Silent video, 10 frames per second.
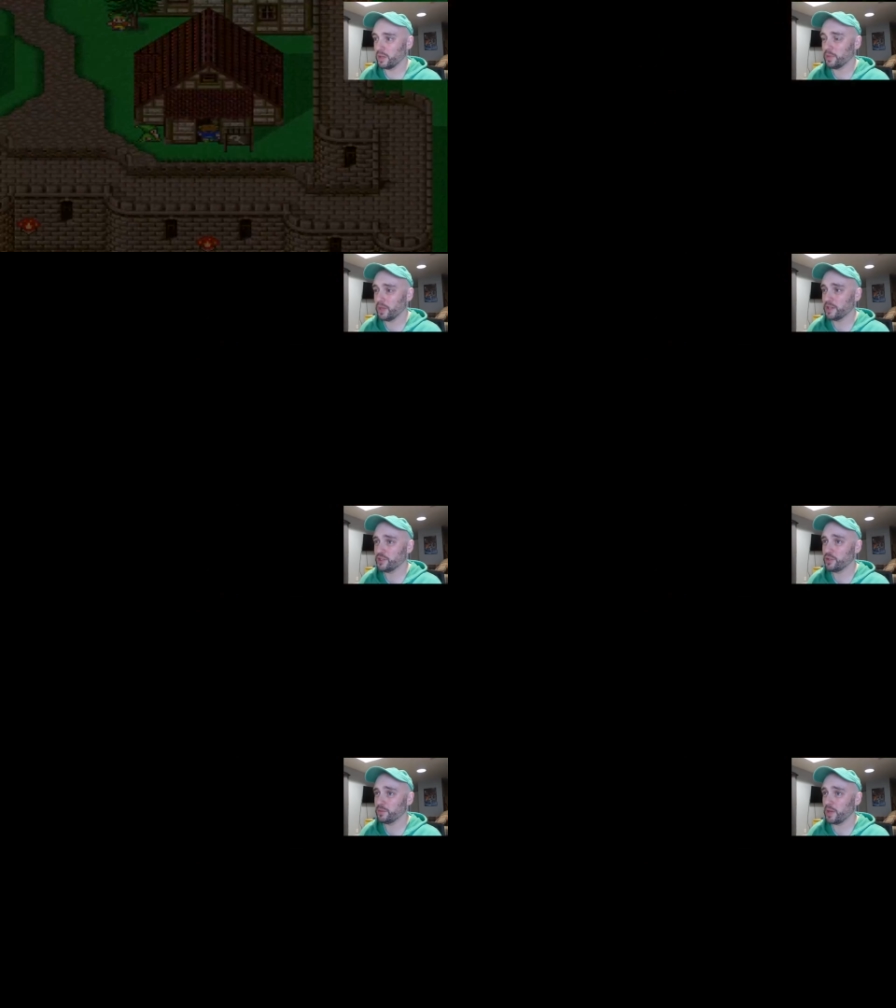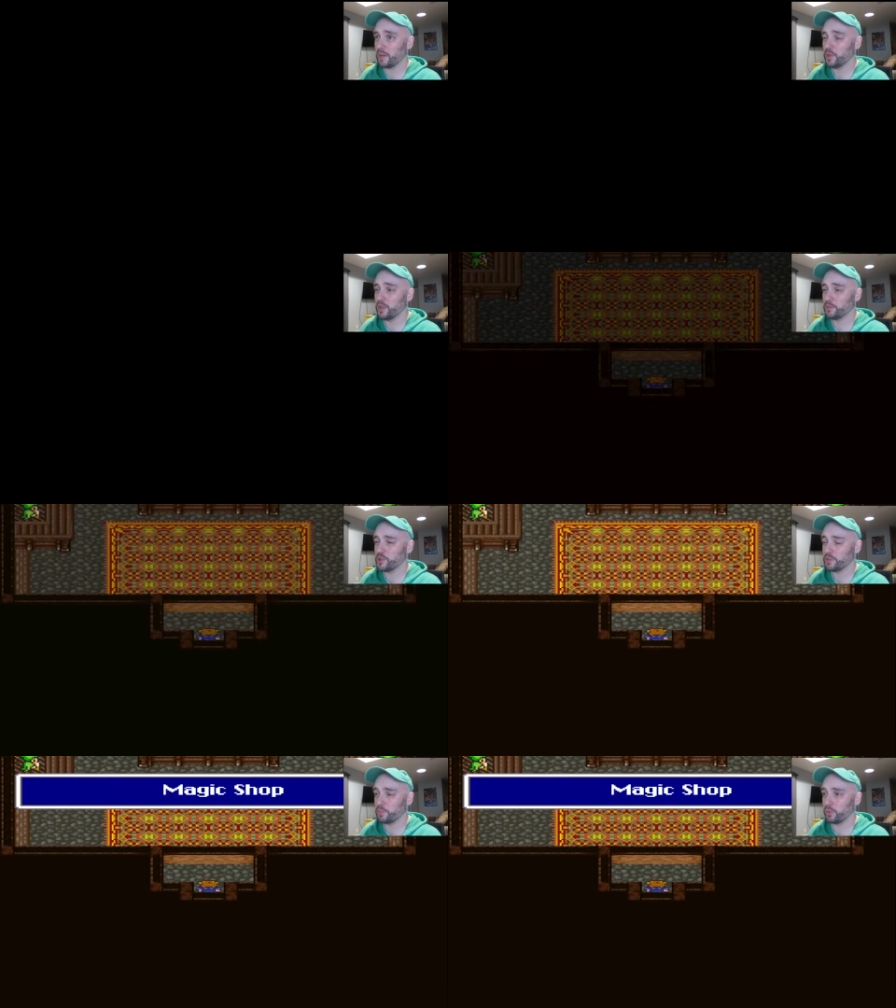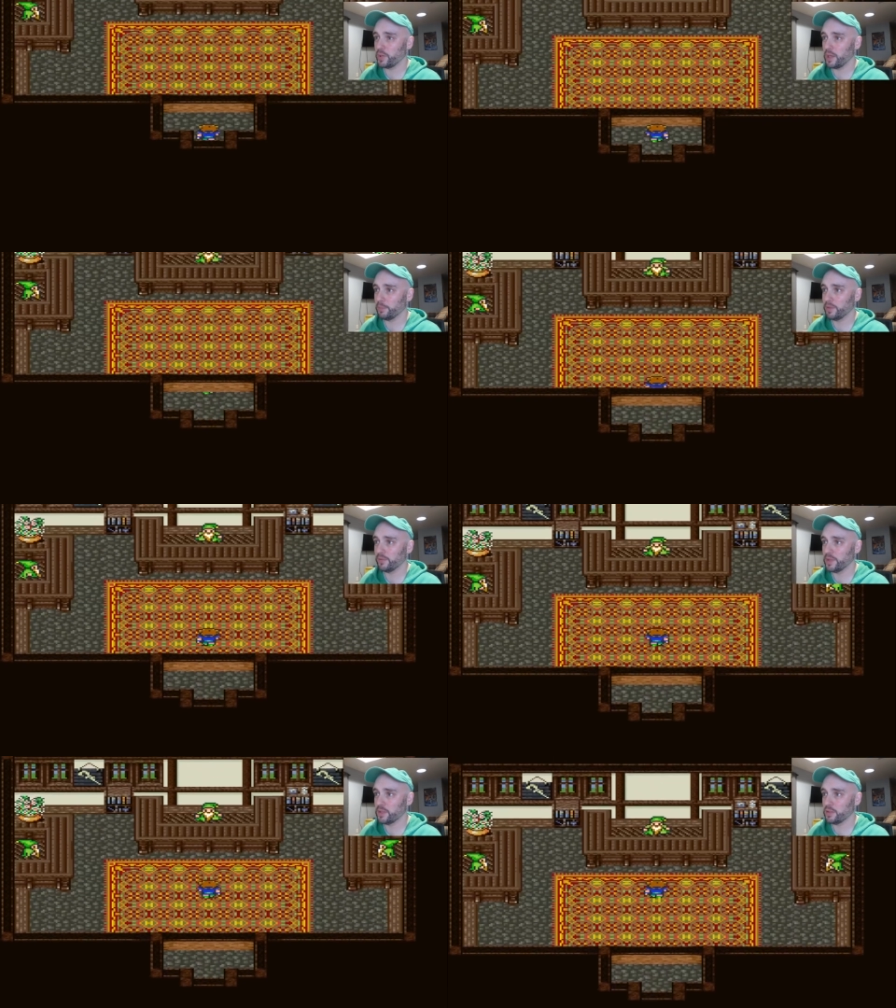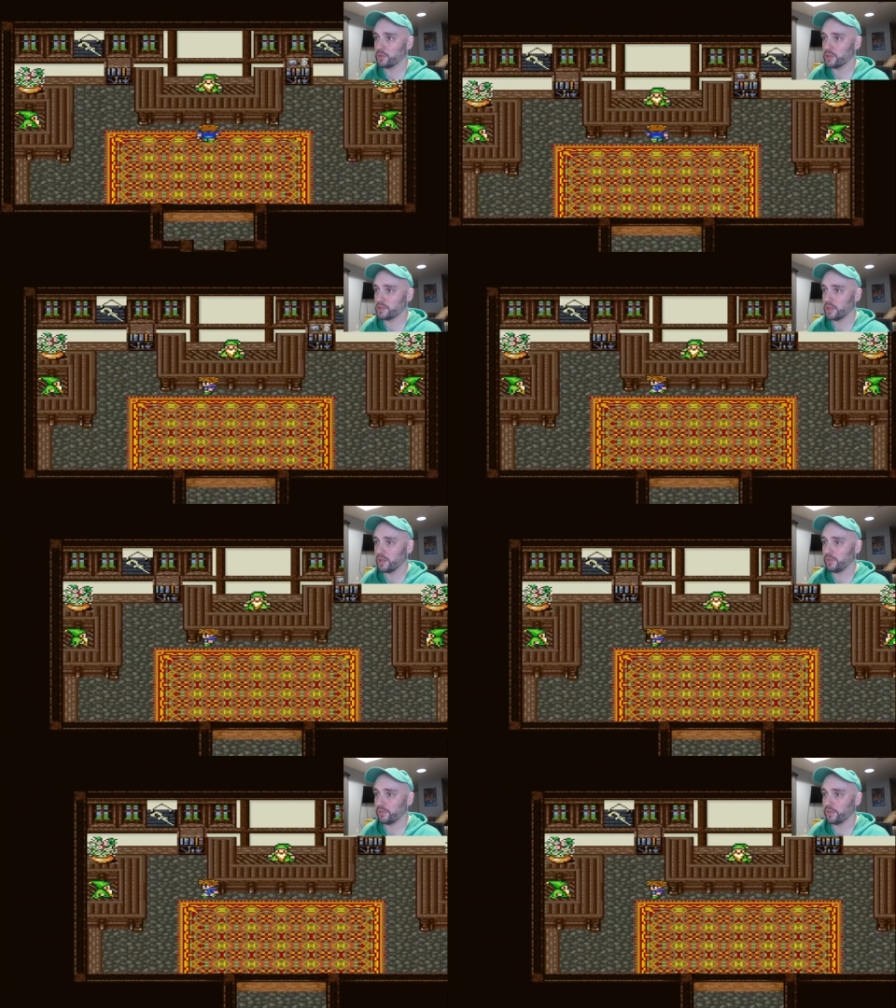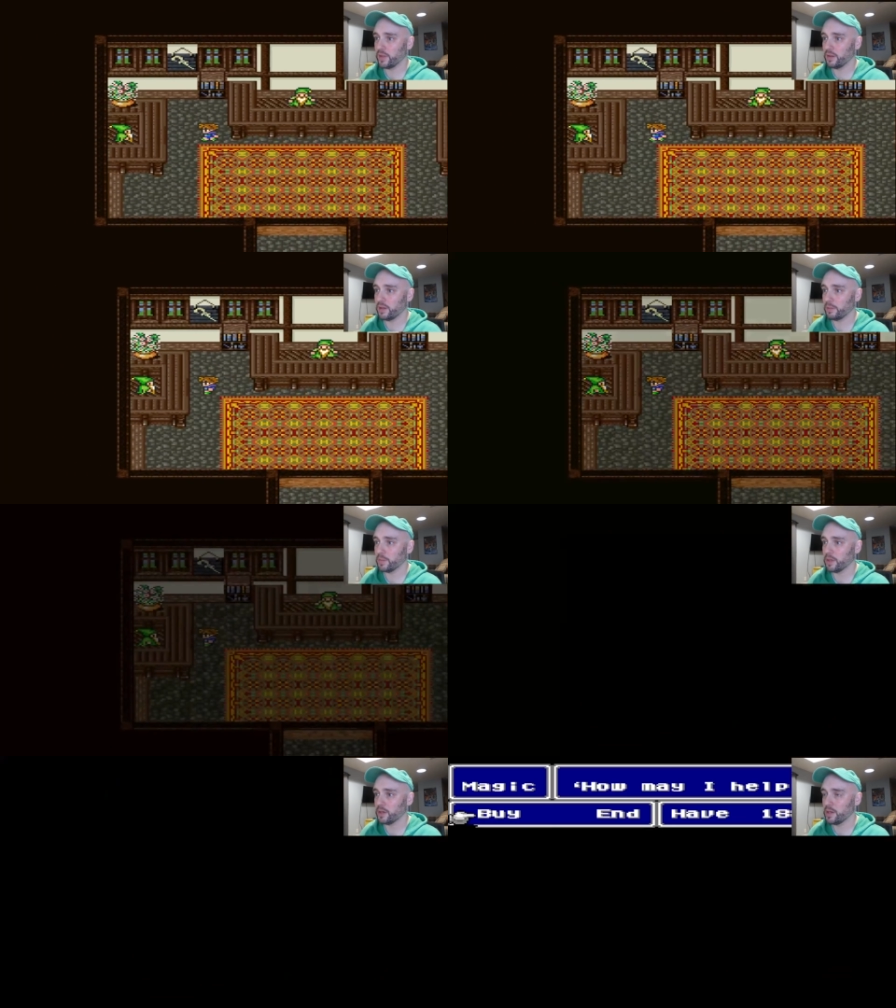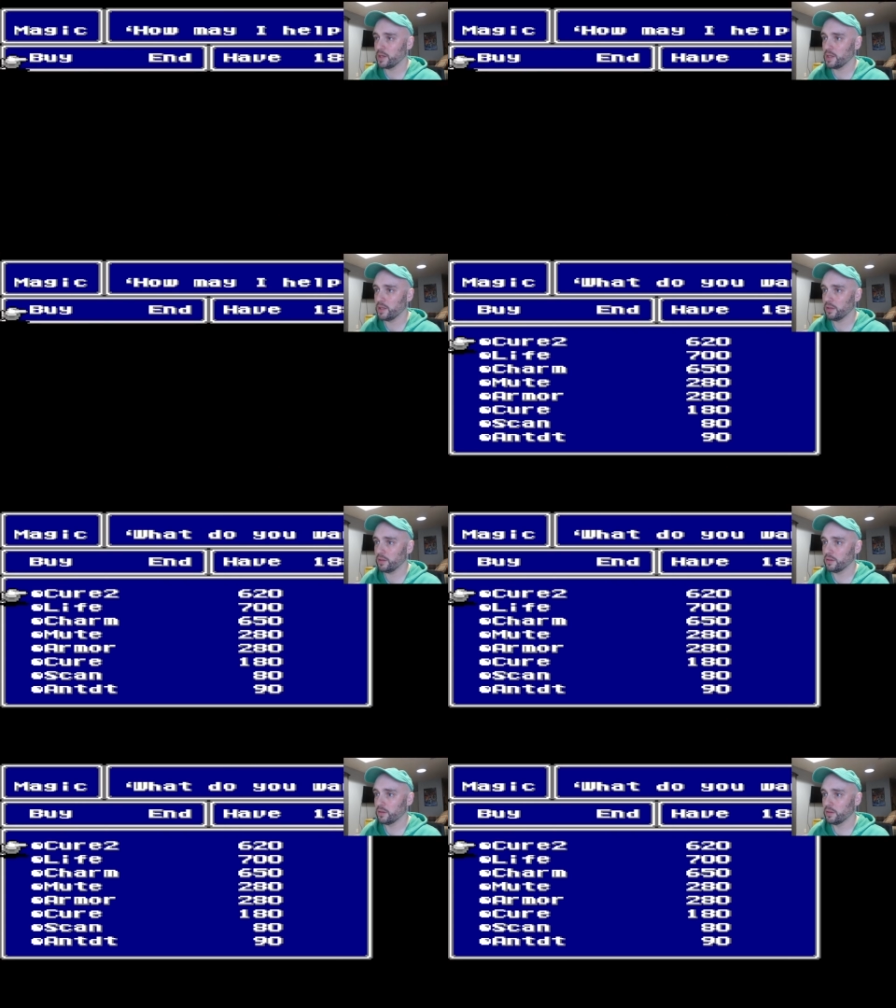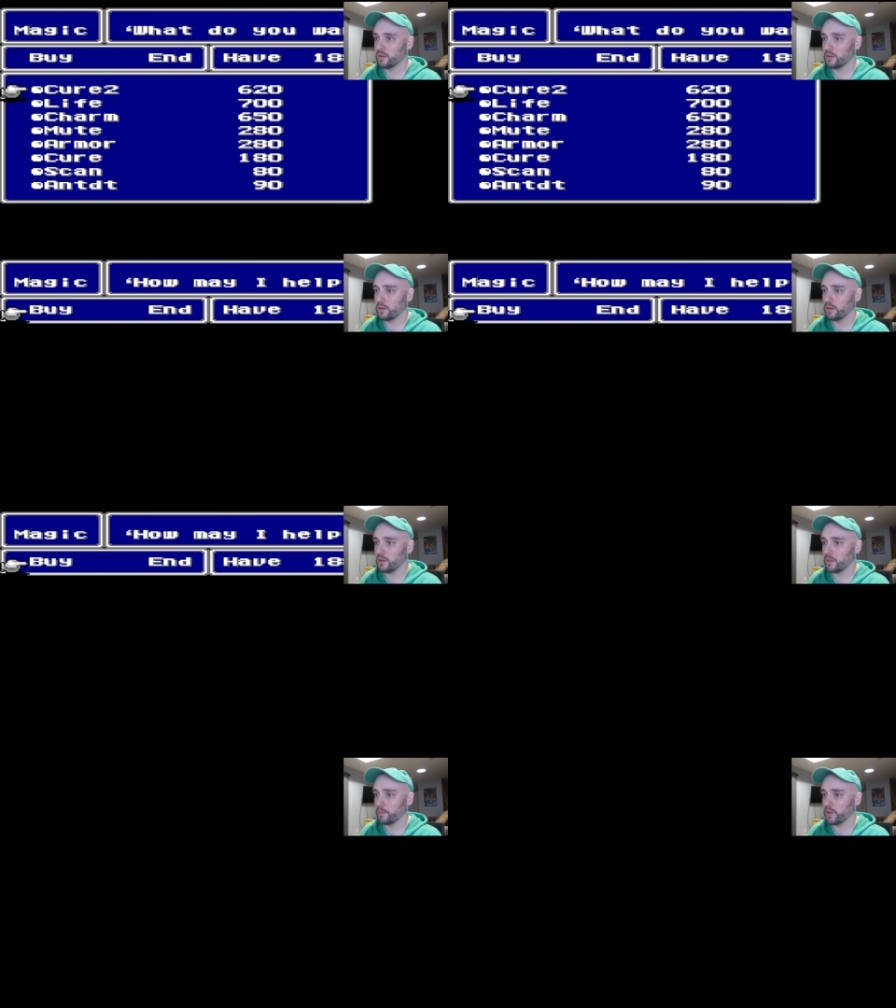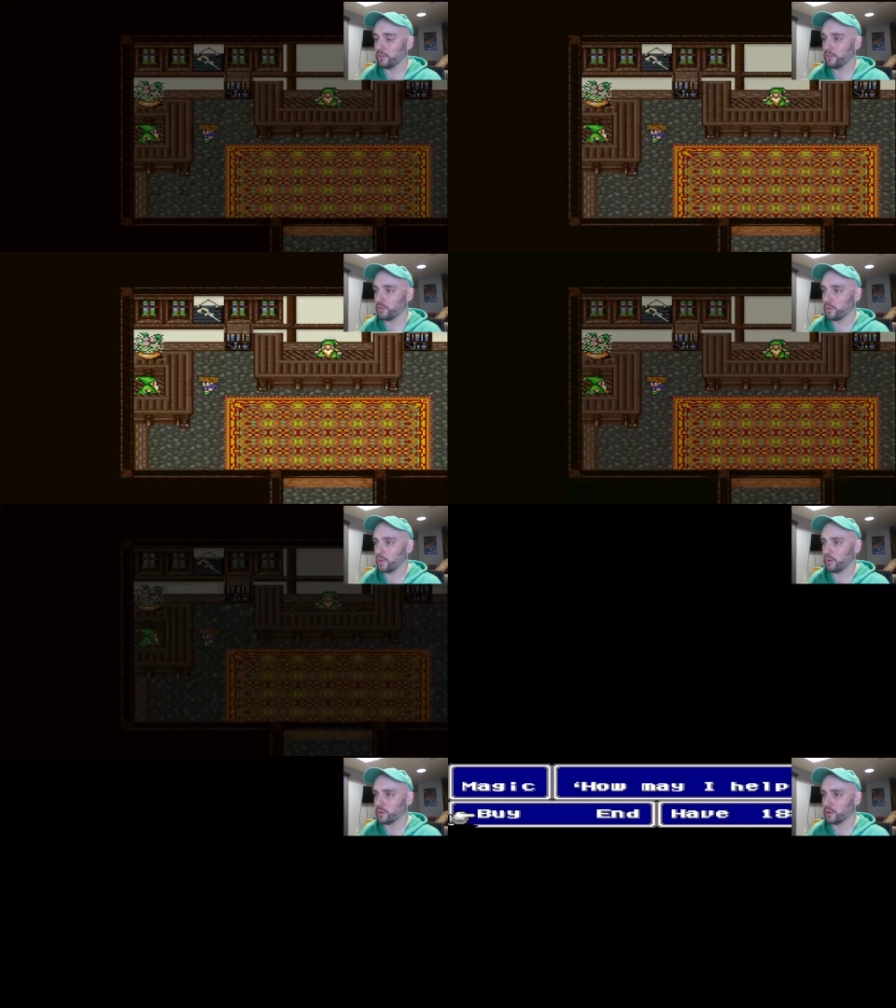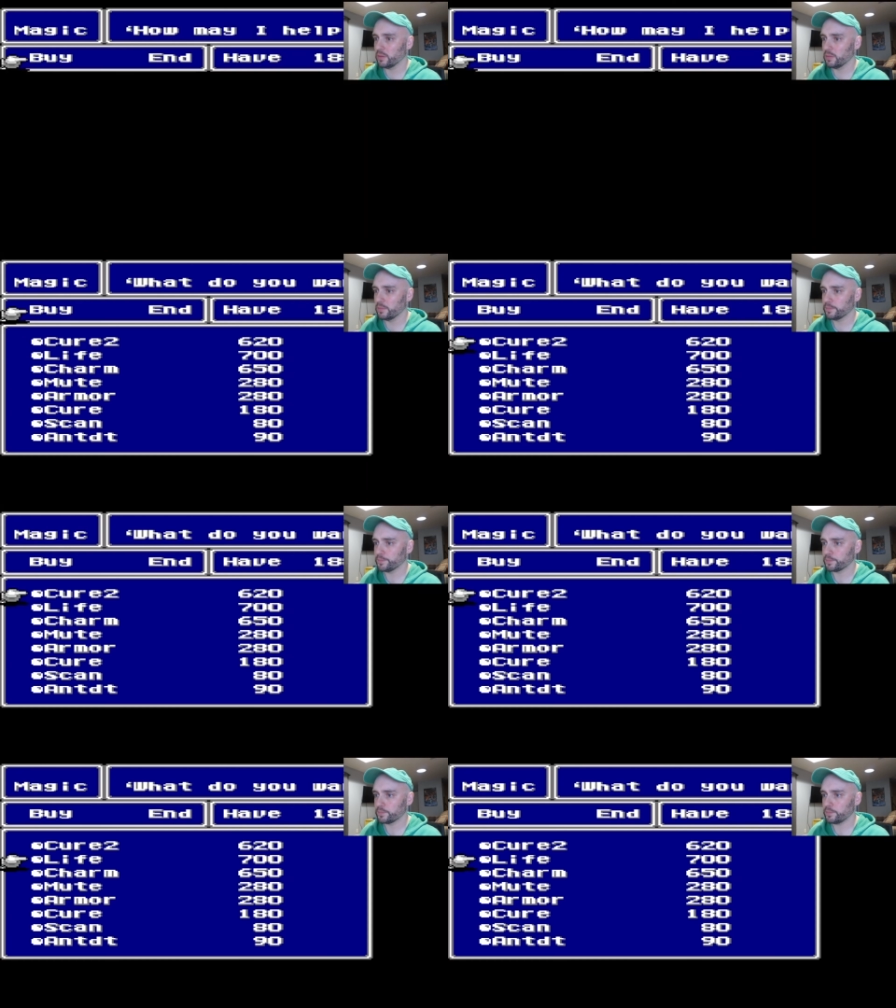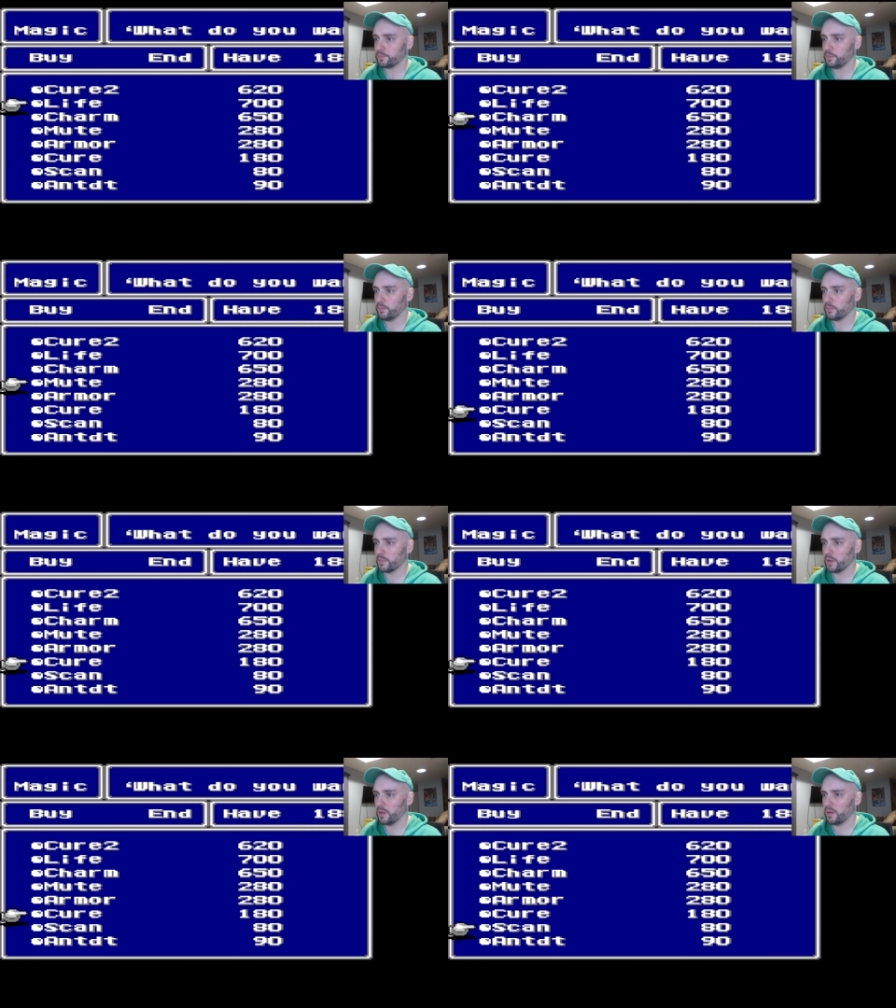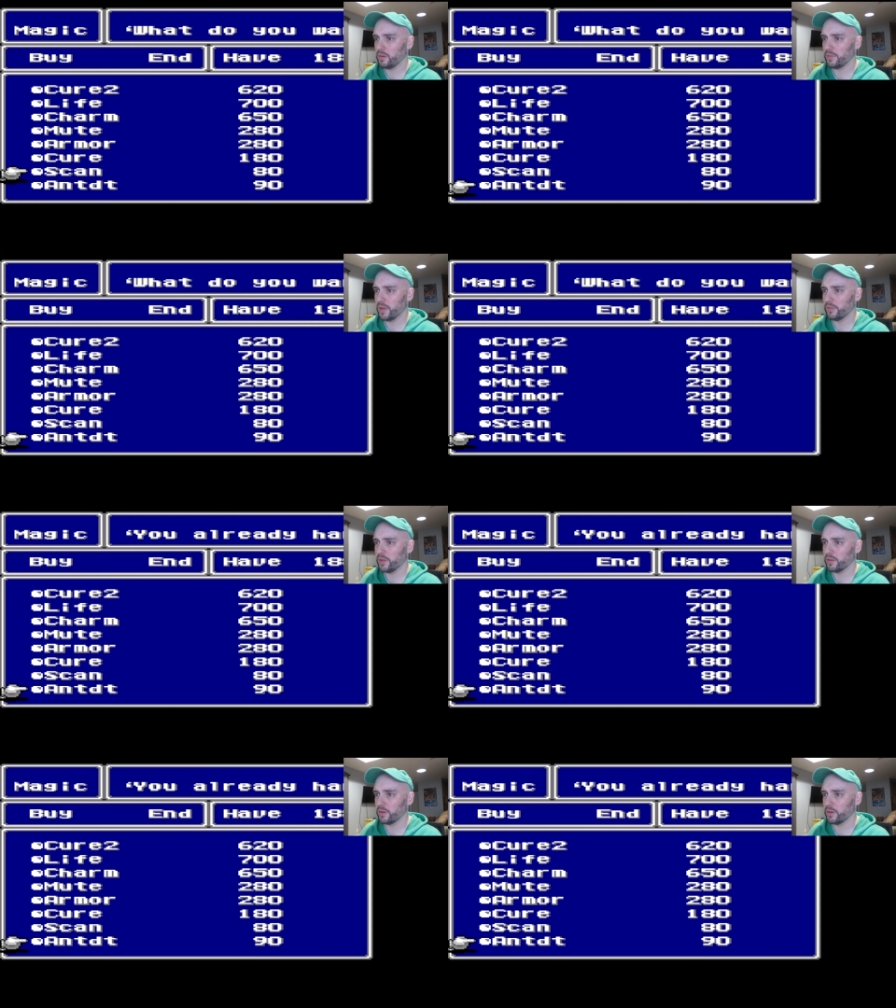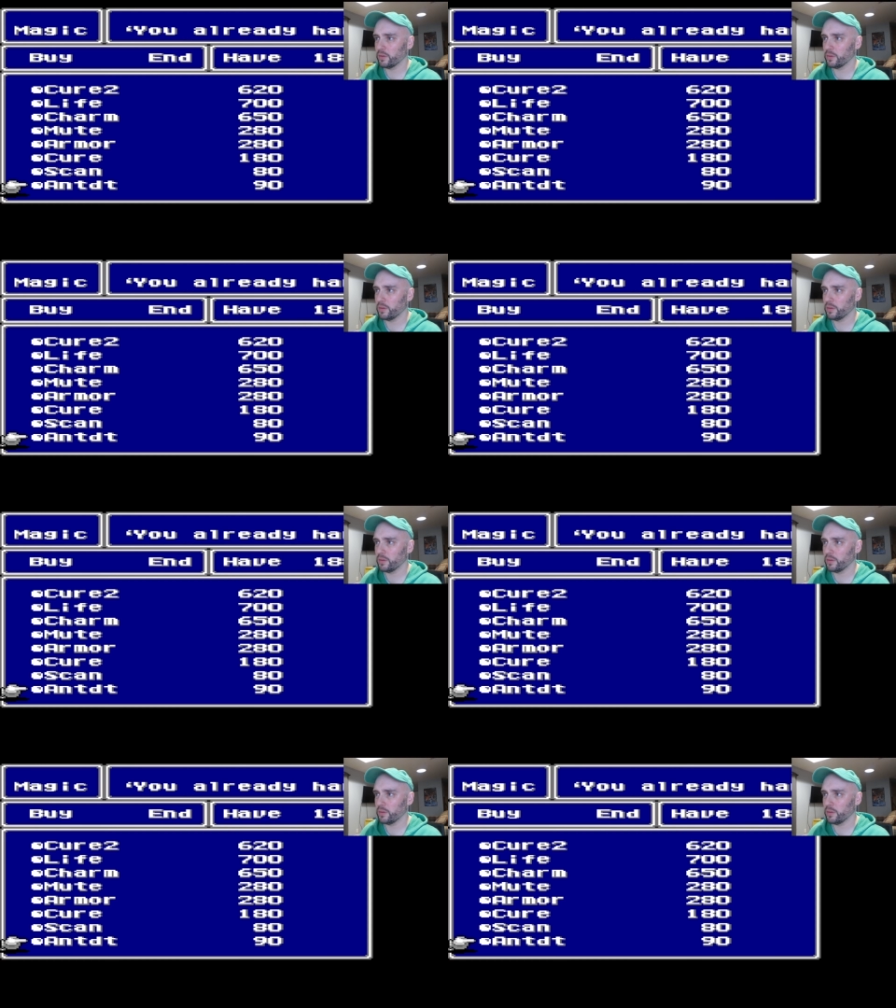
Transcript: I'm, I should, I'm gonna just preemptively do this. I have a feeling I'm gonna need it. Um, um, wait, hold on. I don't know if I have antidote.